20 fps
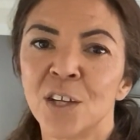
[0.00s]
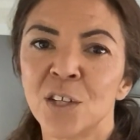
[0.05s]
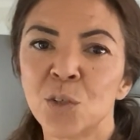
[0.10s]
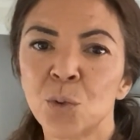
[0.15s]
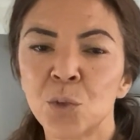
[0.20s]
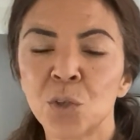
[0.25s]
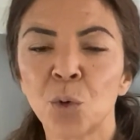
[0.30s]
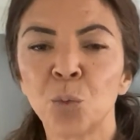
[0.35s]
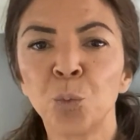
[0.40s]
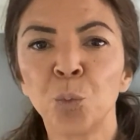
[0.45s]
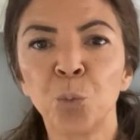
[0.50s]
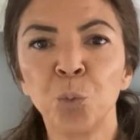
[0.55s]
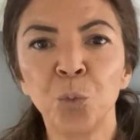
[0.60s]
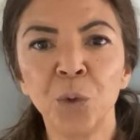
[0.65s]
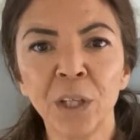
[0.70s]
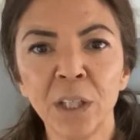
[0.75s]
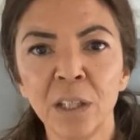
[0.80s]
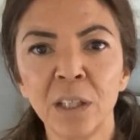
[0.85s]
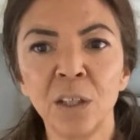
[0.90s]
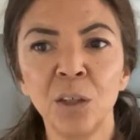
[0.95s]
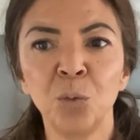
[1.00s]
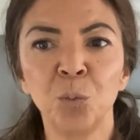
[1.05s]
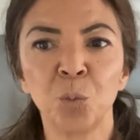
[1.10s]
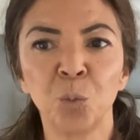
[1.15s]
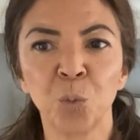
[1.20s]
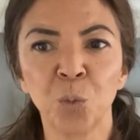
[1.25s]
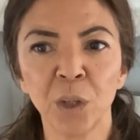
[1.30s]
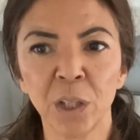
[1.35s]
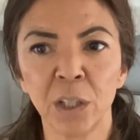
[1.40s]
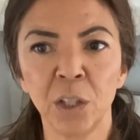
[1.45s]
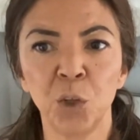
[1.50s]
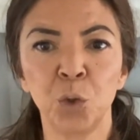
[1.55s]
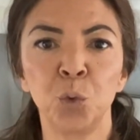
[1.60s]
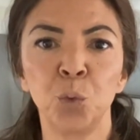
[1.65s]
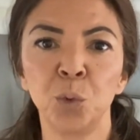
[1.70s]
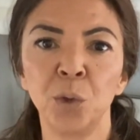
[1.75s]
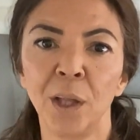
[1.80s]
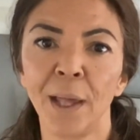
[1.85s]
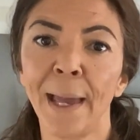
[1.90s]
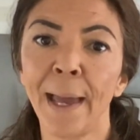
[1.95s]
So it's a really, really
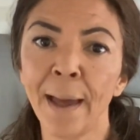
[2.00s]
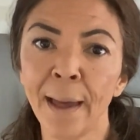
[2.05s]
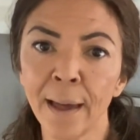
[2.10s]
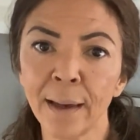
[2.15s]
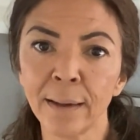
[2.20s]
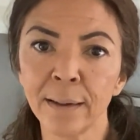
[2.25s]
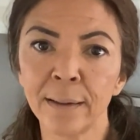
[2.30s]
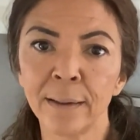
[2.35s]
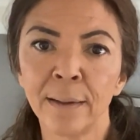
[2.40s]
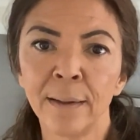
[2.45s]
cool hack.